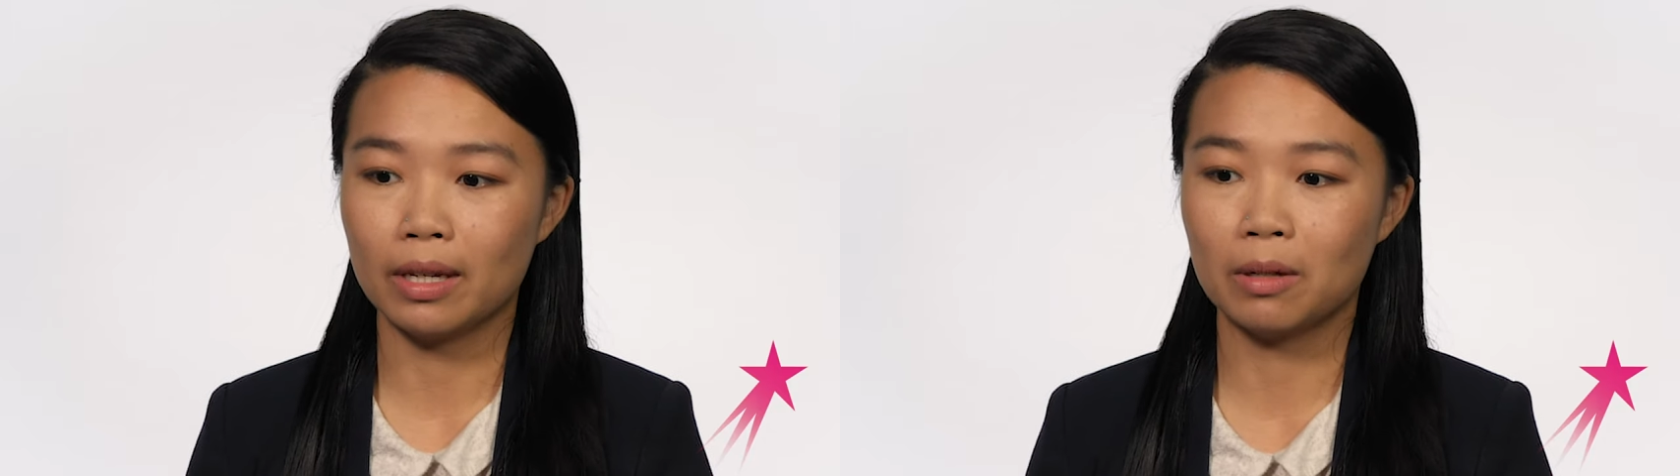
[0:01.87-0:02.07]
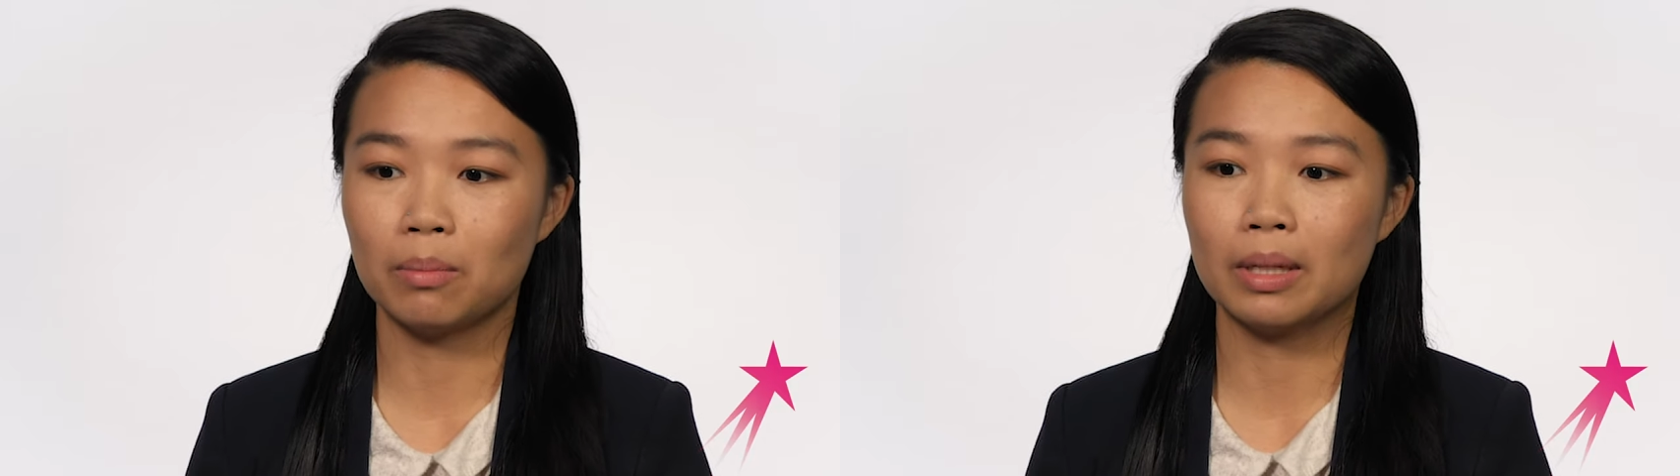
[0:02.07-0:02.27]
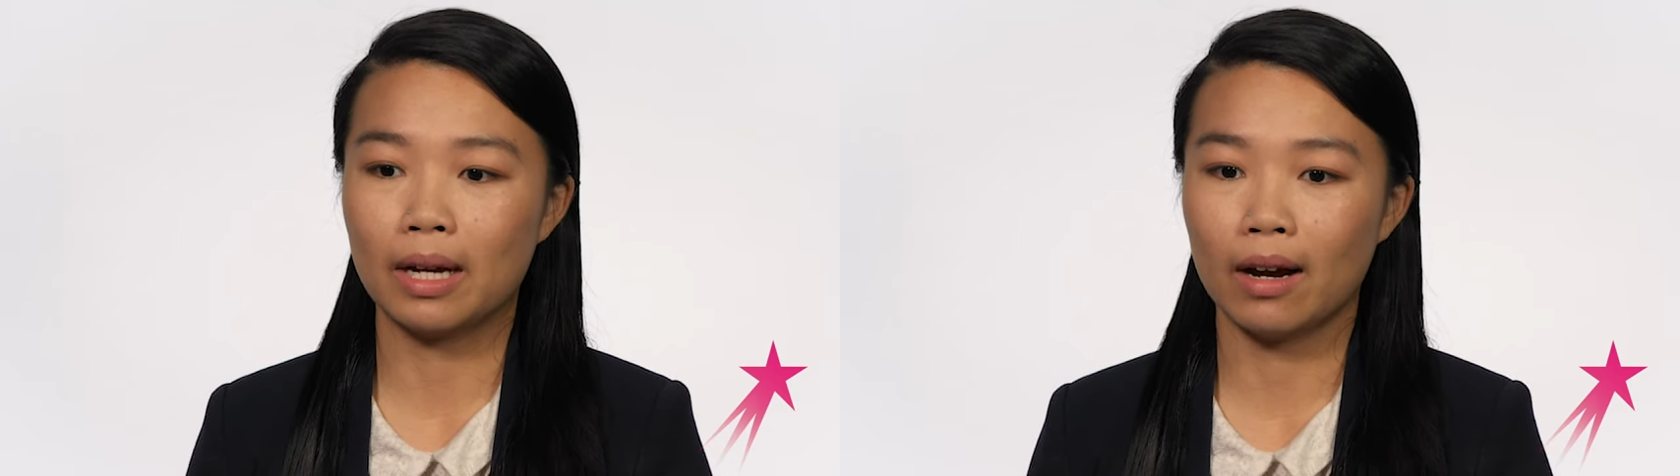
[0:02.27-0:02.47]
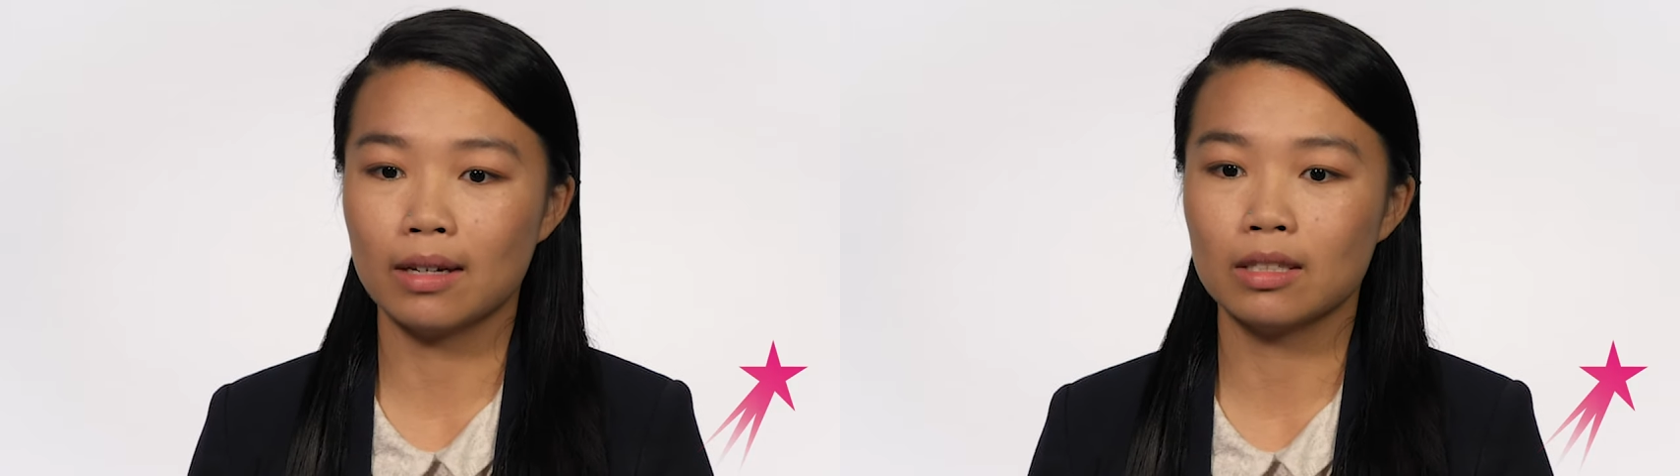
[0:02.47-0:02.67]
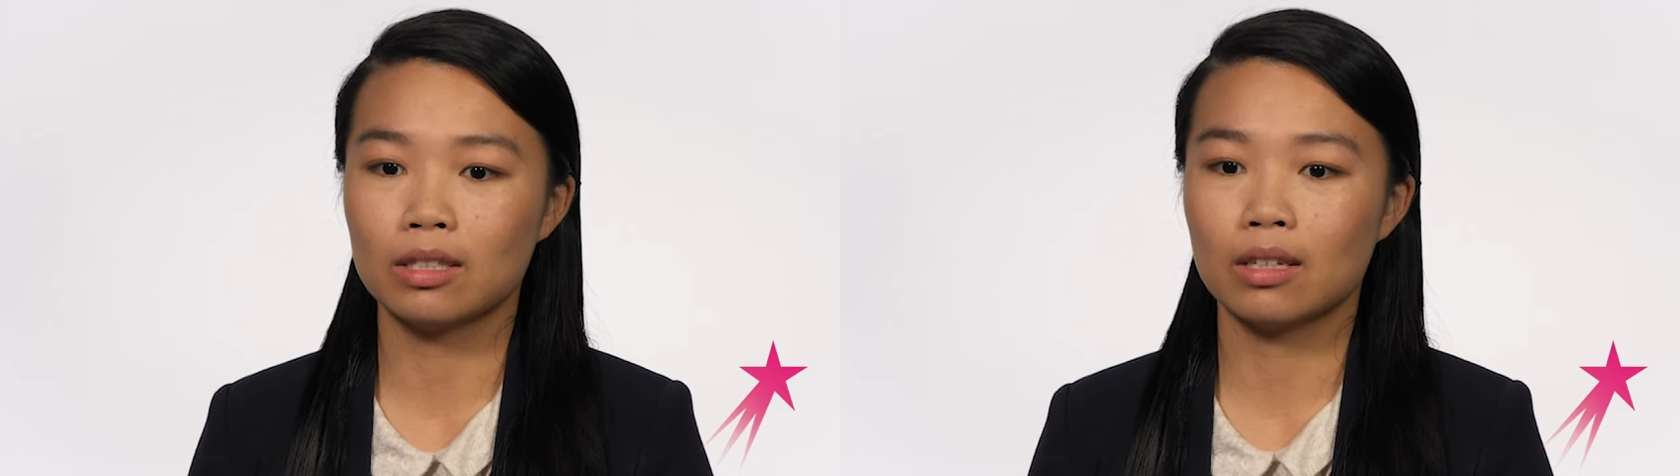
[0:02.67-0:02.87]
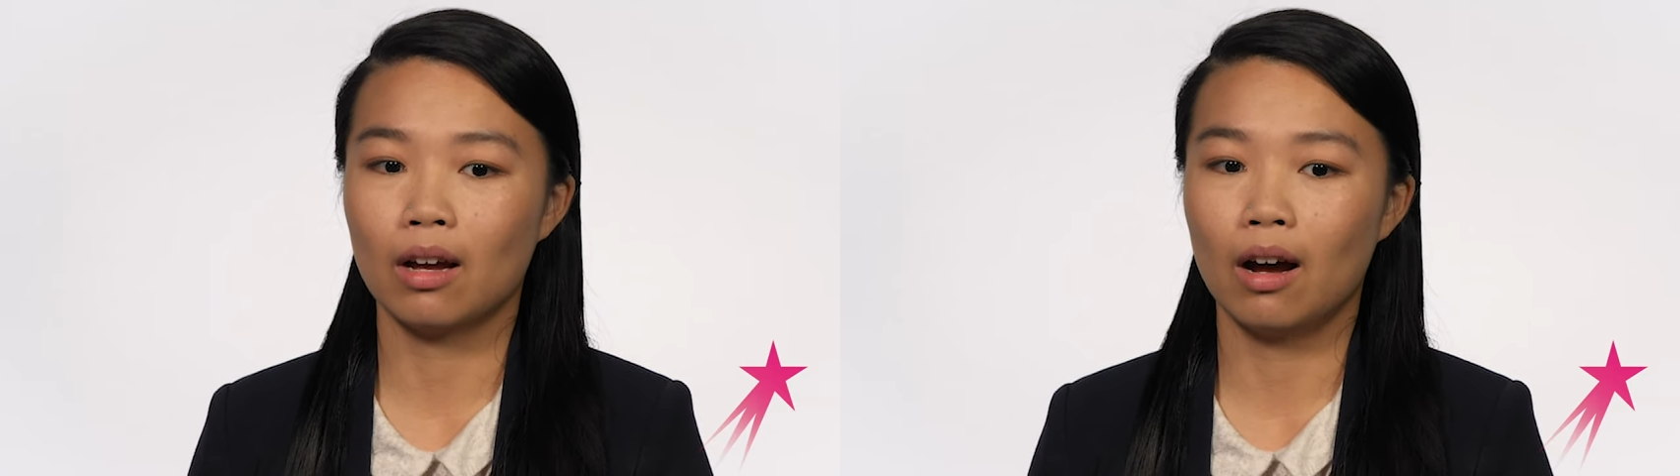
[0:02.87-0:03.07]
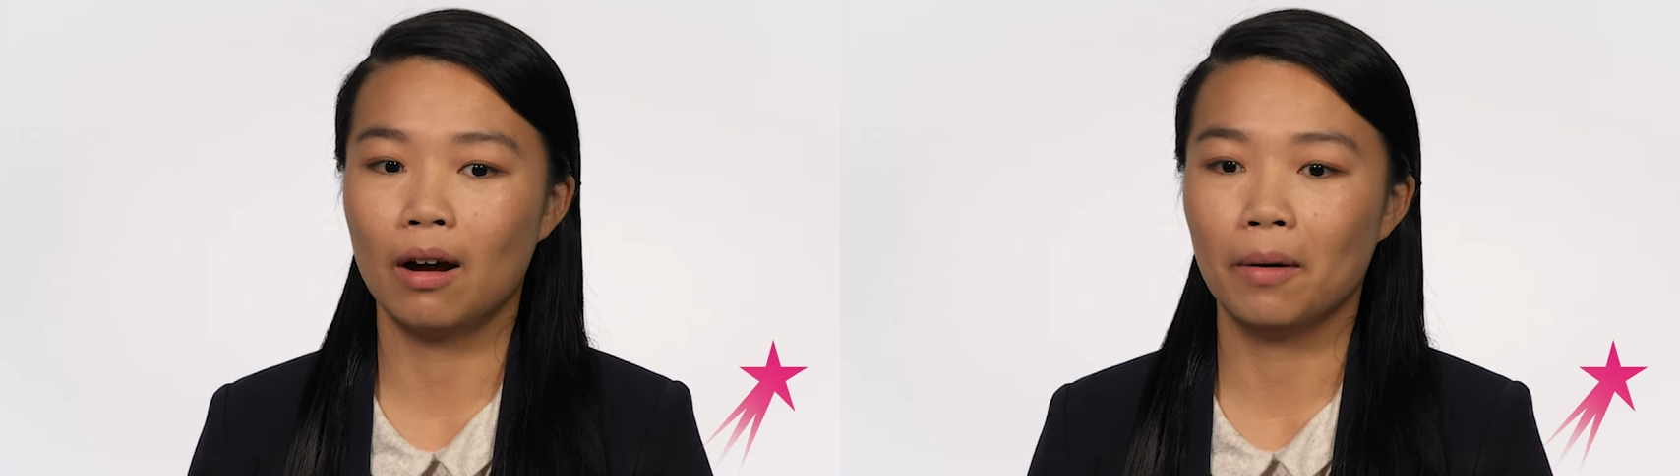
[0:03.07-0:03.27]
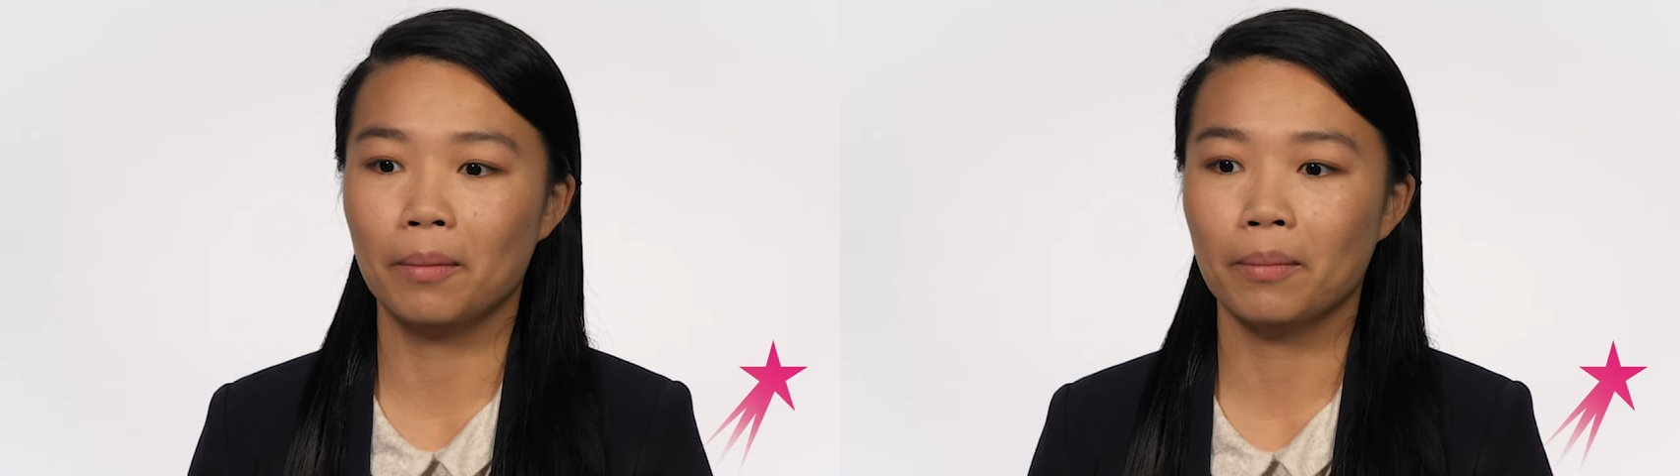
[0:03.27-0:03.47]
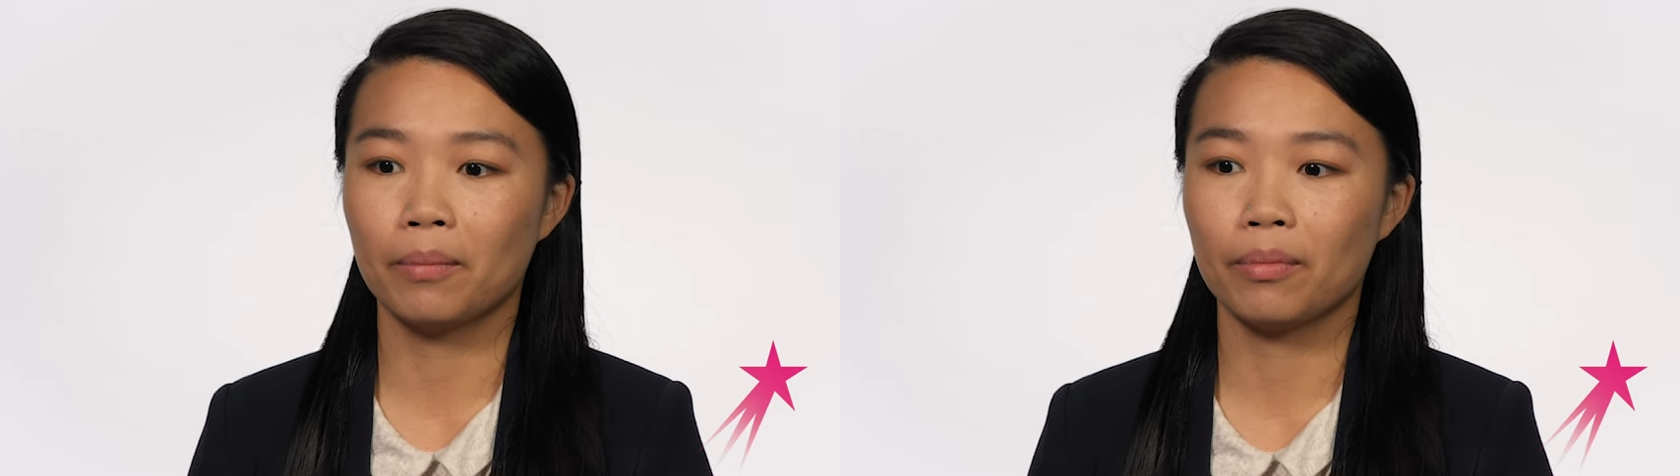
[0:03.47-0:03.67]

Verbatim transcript: in because um,